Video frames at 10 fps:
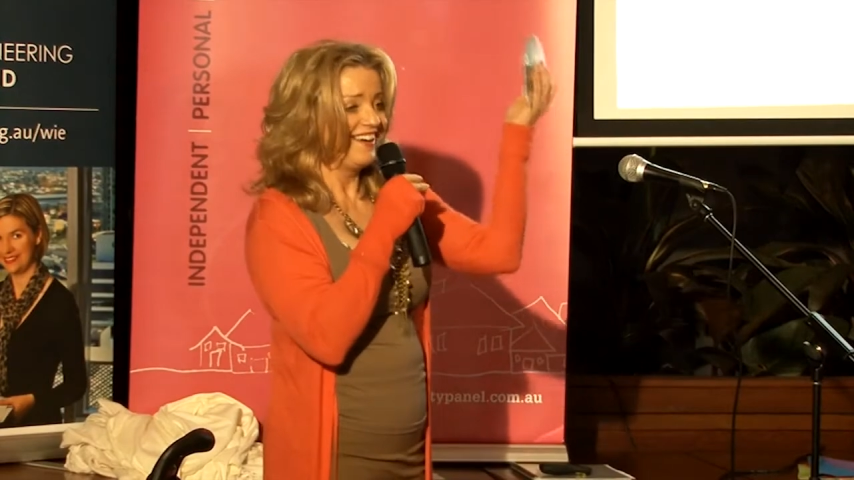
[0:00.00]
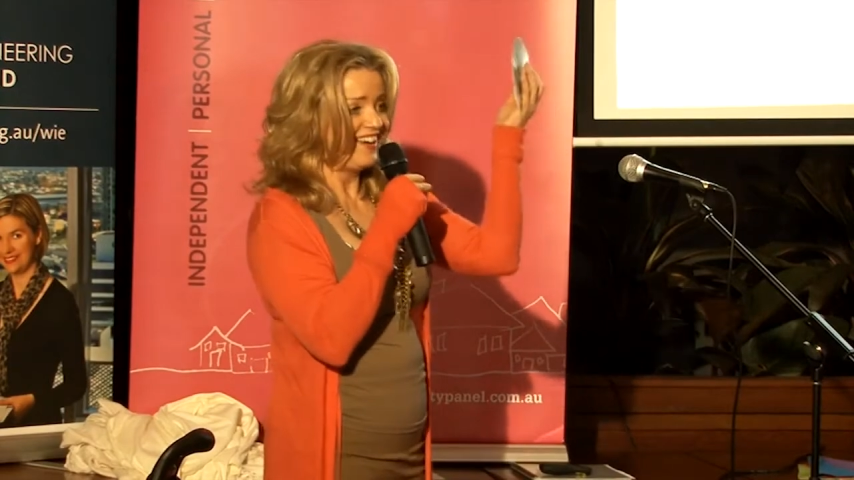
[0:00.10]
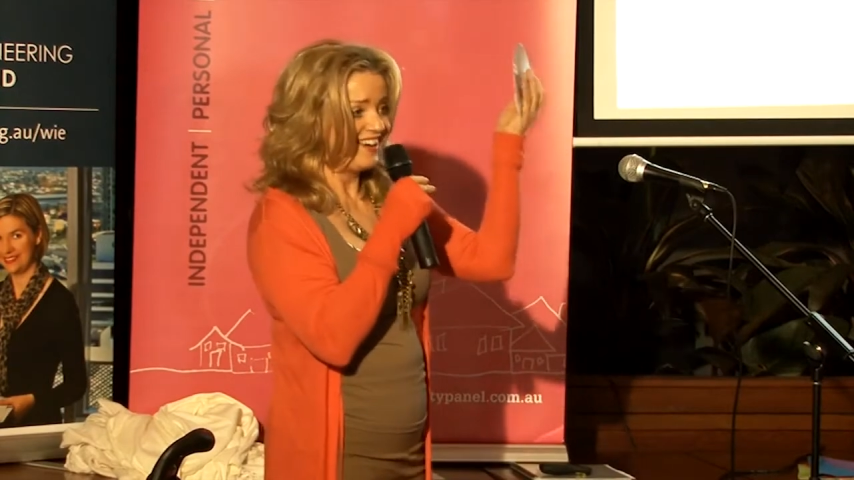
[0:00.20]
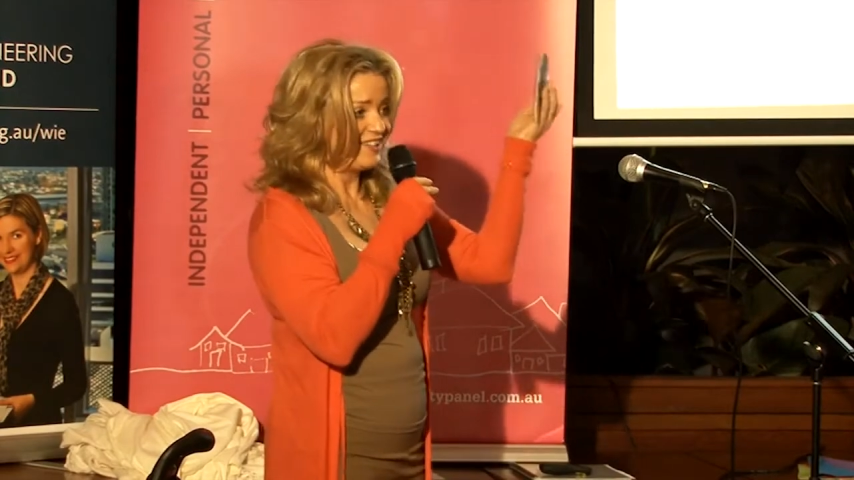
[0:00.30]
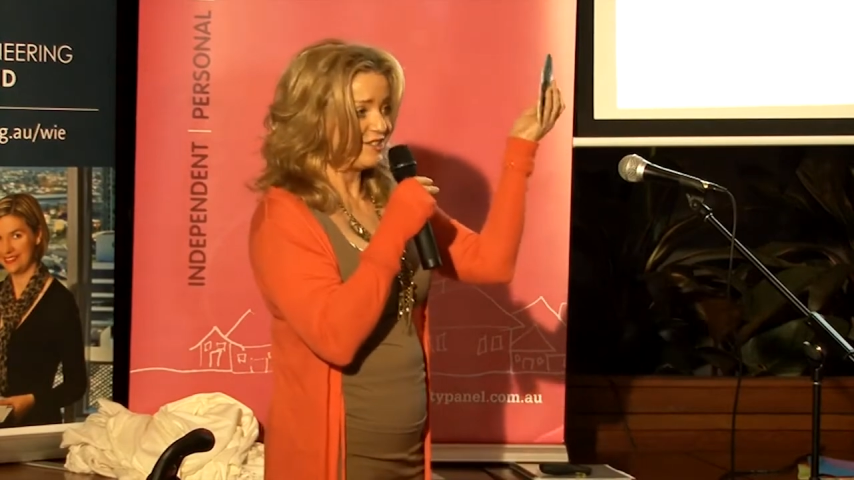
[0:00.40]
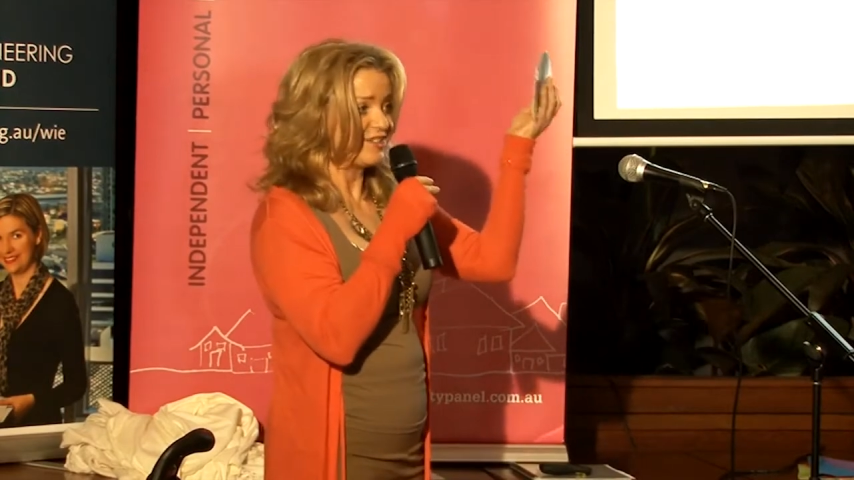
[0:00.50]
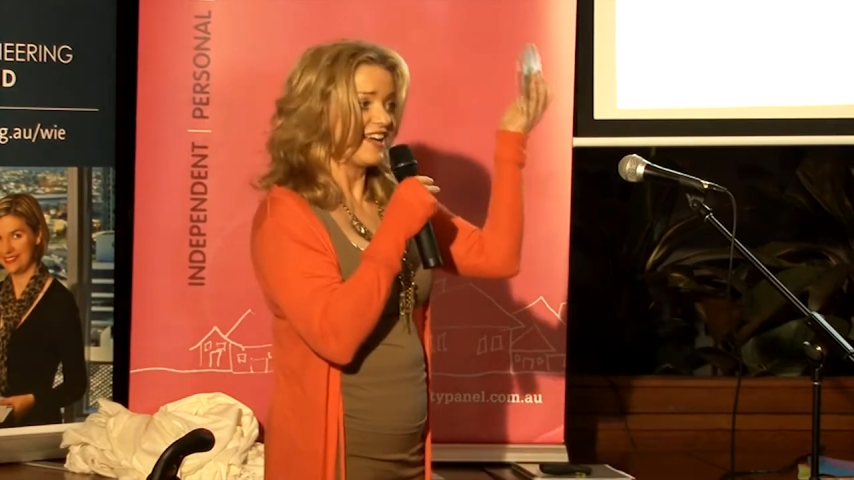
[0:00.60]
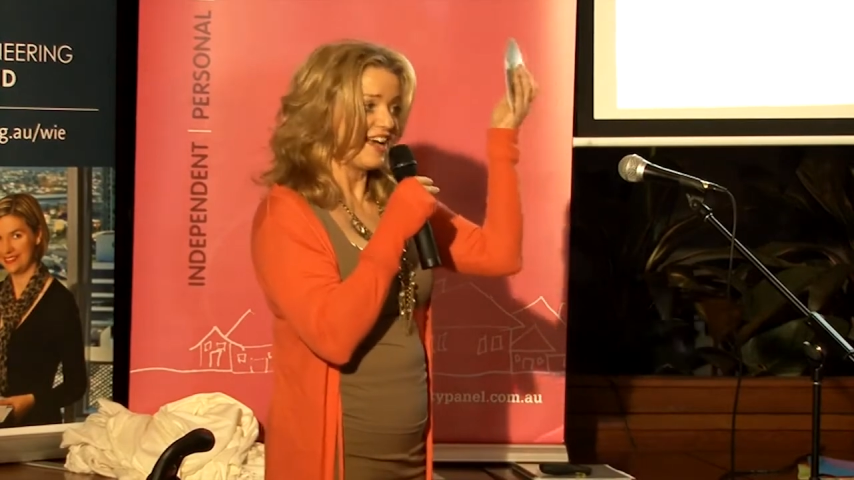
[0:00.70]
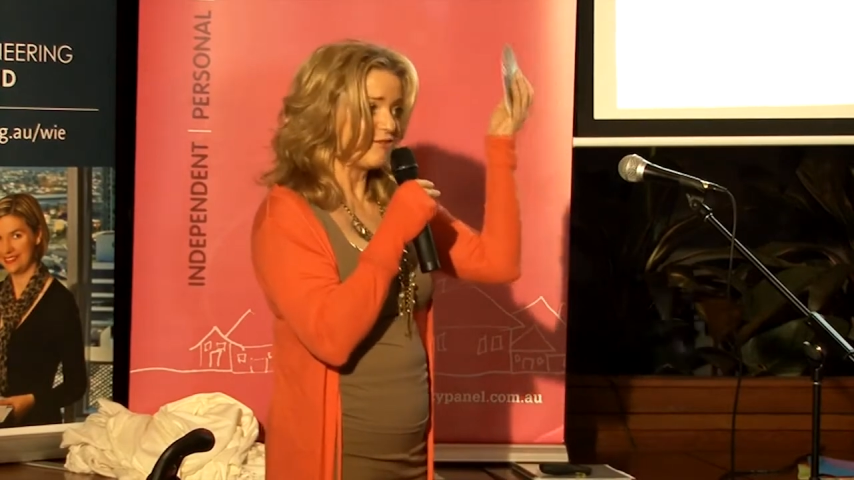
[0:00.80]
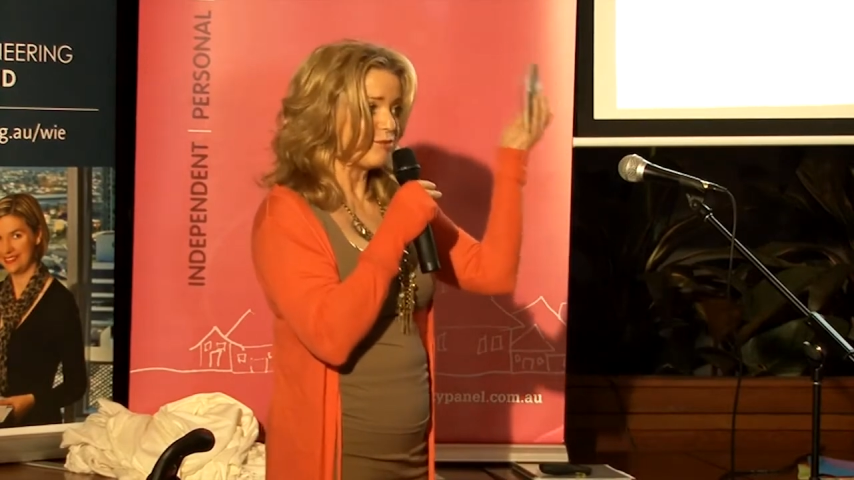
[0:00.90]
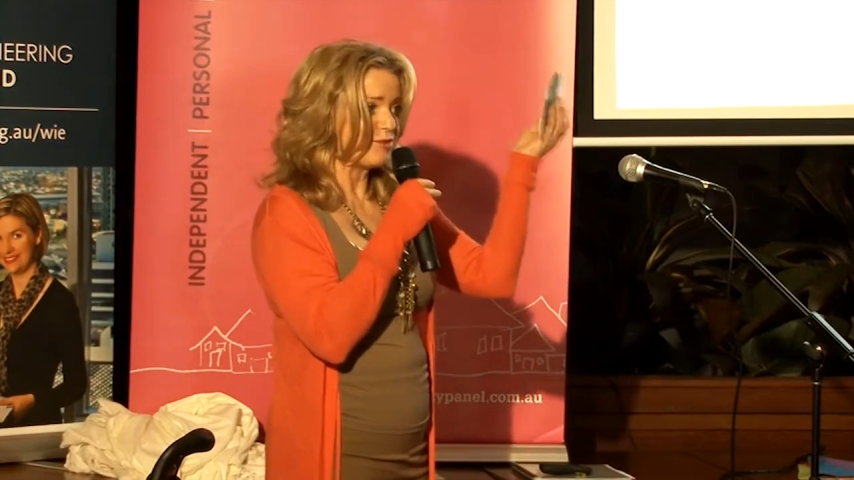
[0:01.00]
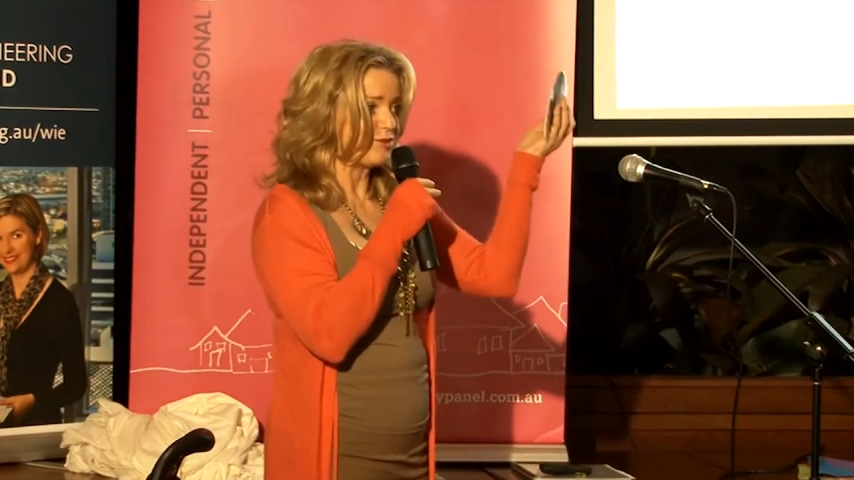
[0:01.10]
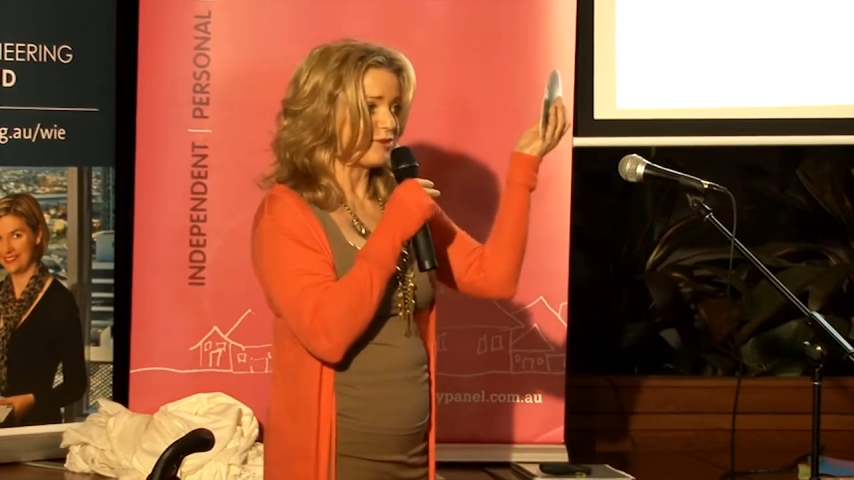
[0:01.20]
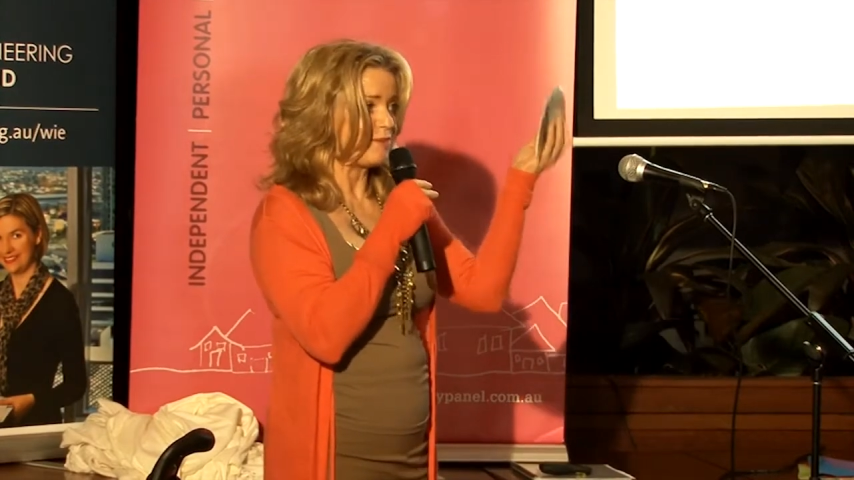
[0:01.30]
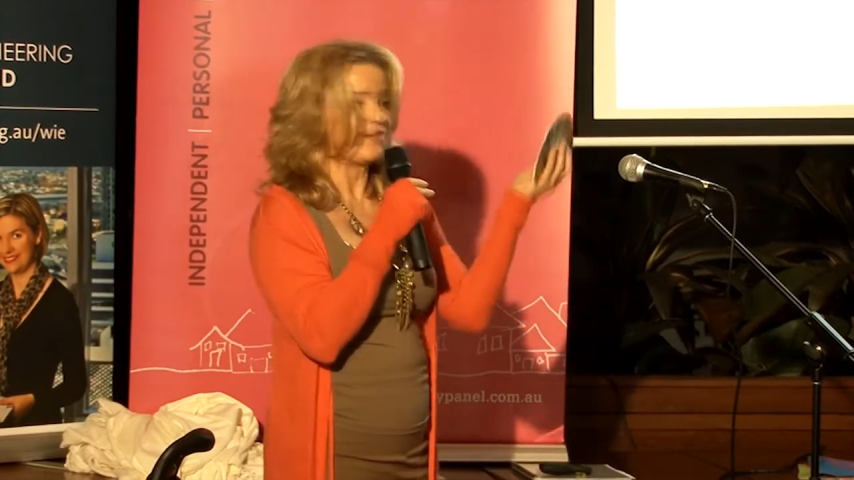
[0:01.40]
and have a wardrobe